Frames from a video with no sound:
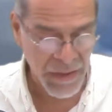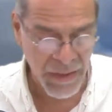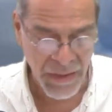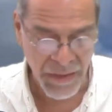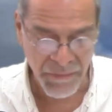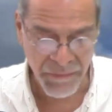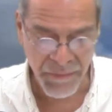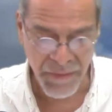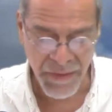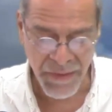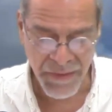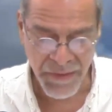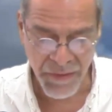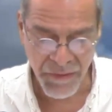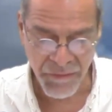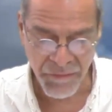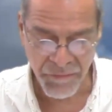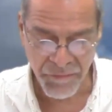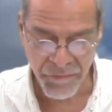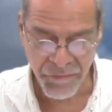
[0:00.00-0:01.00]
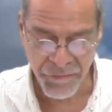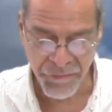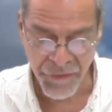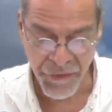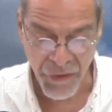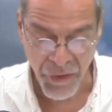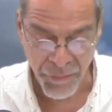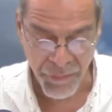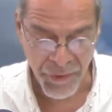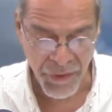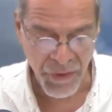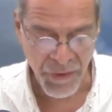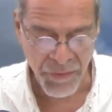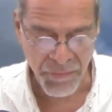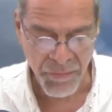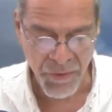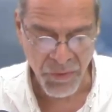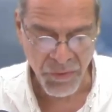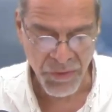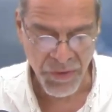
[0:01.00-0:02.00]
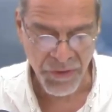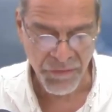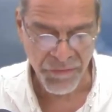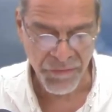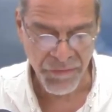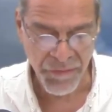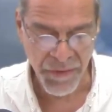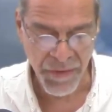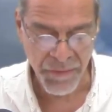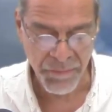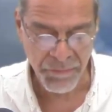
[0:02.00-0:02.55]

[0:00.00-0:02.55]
and there's a phenomenal amount of